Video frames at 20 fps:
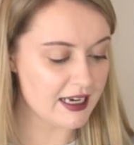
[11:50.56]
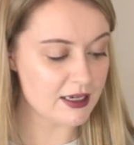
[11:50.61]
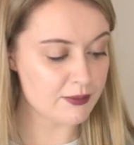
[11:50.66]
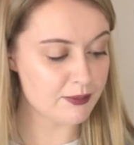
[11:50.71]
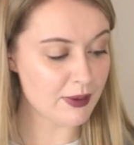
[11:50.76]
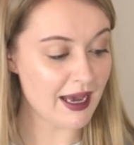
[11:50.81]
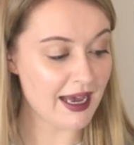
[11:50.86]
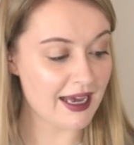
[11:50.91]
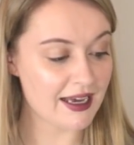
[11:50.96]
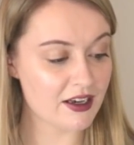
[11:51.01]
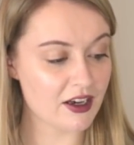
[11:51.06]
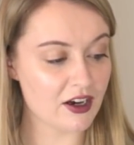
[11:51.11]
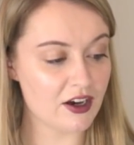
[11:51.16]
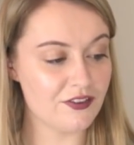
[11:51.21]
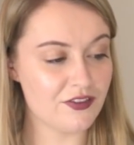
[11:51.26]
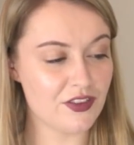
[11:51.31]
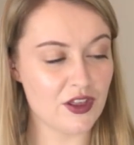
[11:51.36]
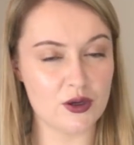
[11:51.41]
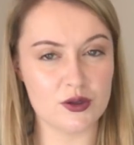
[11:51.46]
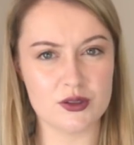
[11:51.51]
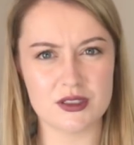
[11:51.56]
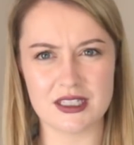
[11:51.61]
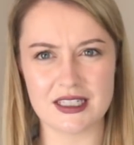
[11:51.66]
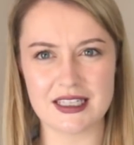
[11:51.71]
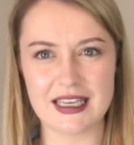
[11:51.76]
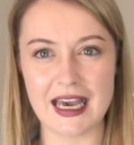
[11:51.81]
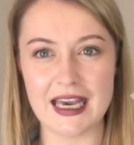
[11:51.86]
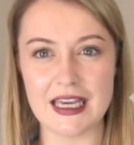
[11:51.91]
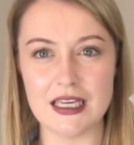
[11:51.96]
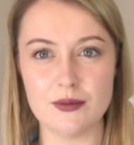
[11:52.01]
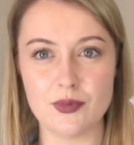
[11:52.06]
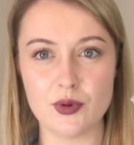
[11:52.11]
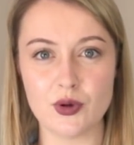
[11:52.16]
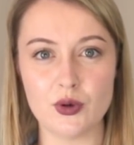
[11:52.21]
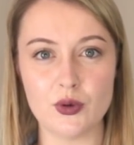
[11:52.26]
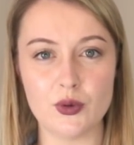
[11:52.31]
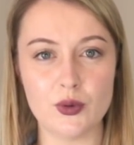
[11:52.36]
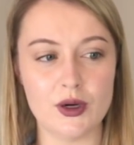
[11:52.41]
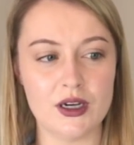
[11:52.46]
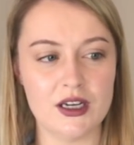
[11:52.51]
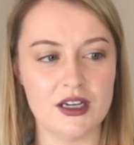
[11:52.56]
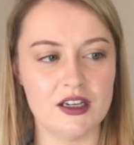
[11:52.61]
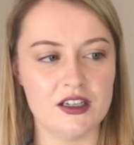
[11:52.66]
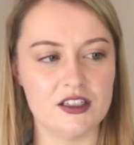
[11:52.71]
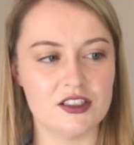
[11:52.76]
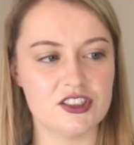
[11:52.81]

a pack of those cable